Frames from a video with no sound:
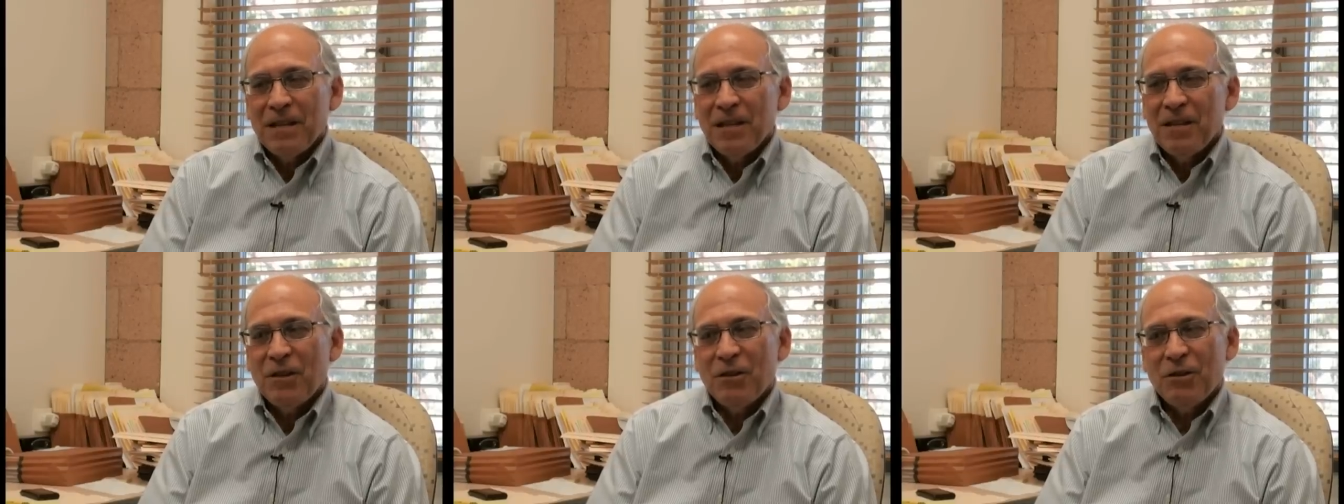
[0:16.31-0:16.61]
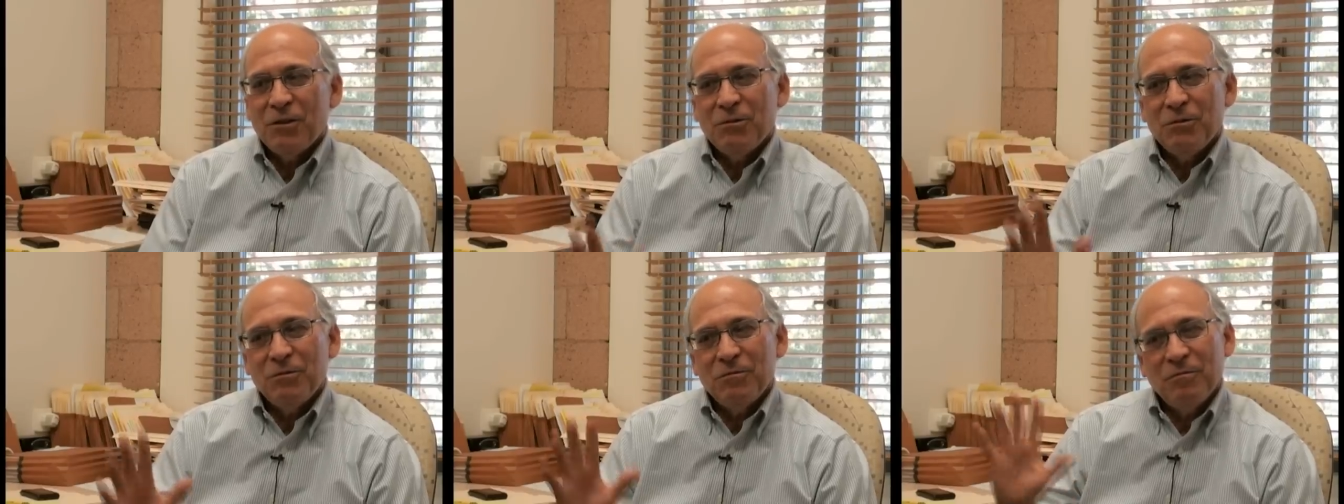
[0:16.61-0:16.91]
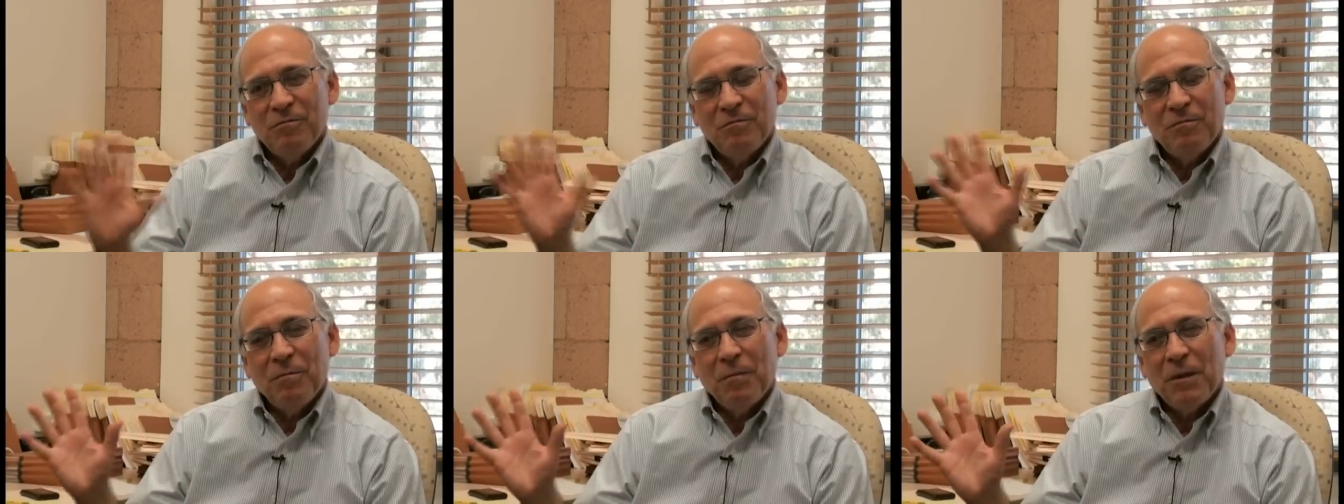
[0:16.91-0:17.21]
you
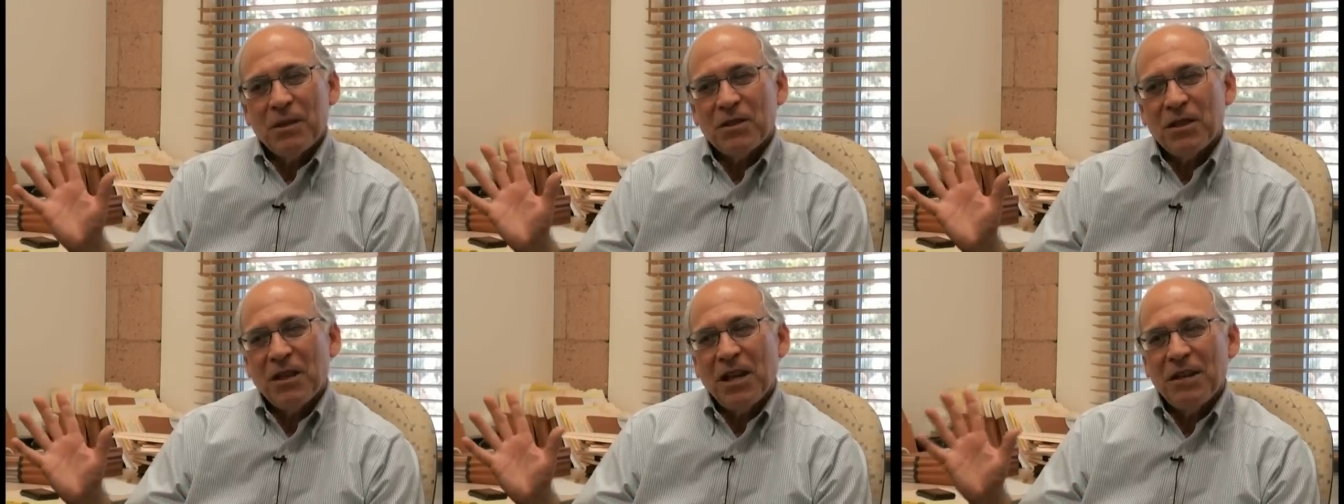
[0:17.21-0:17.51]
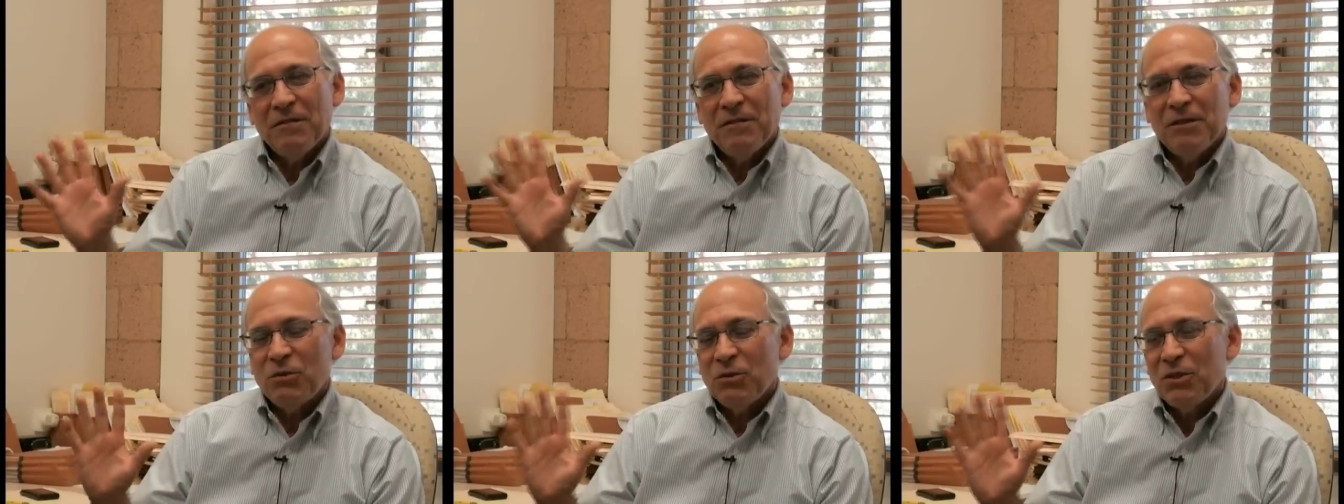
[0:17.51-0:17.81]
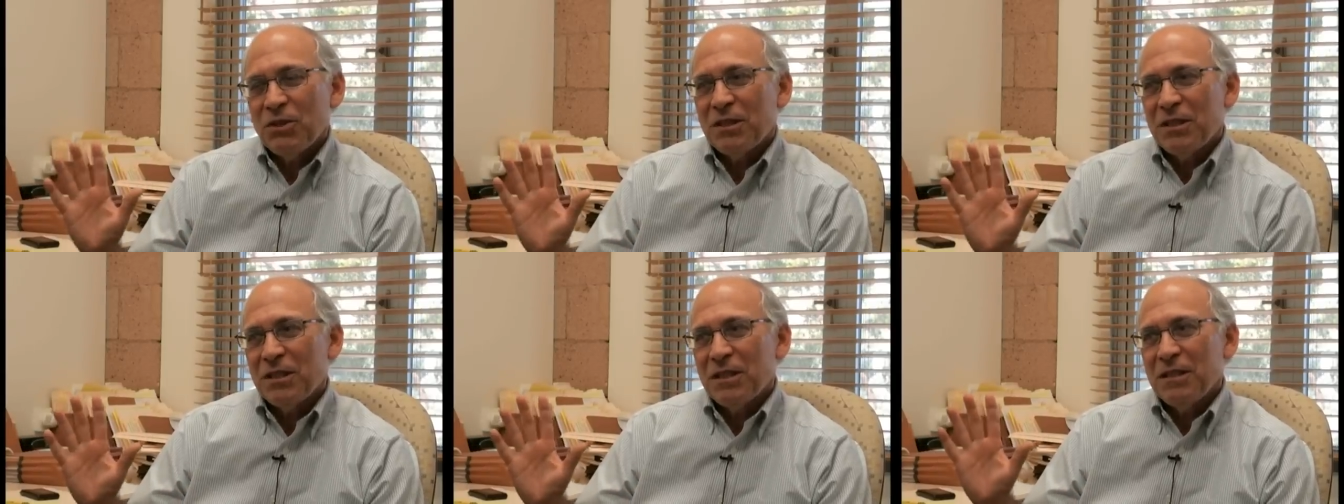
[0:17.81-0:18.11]
know, there's a lot of
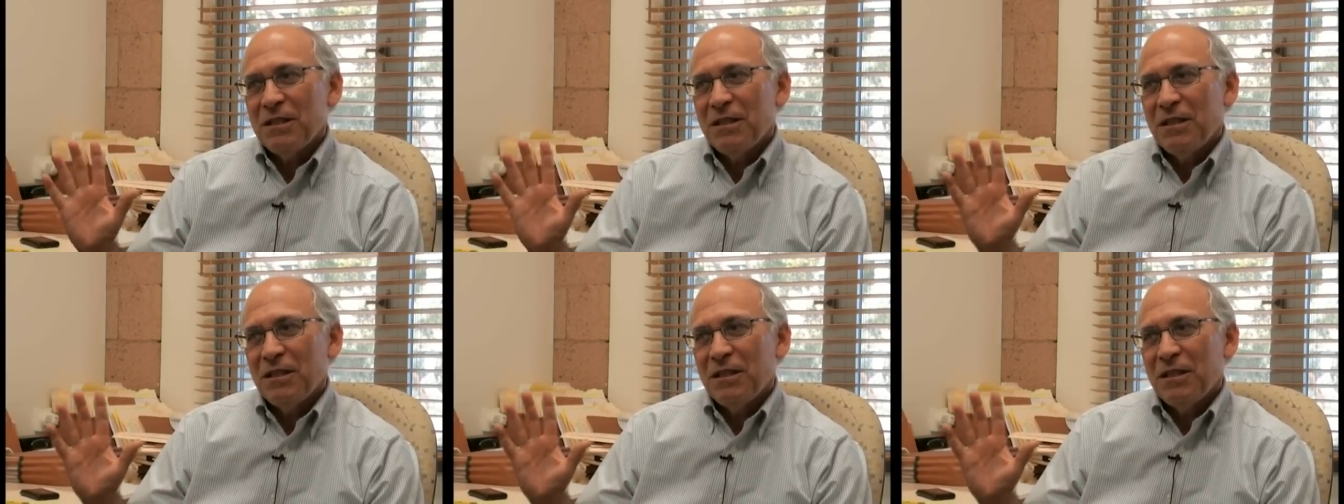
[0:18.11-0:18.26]
interest